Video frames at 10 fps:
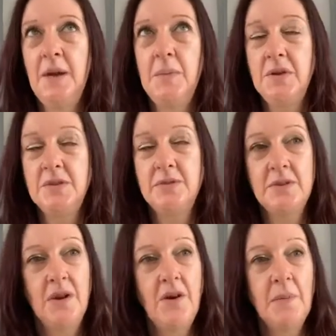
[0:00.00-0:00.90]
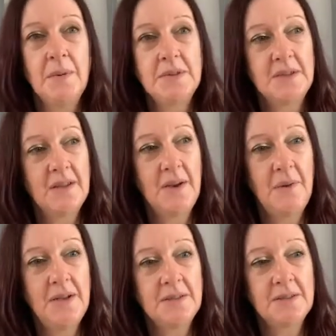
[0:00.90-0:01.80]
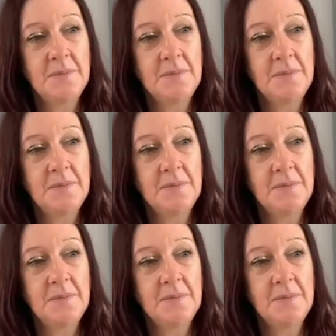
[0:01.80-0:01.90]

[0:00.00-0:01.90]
beautiful yarn but so that went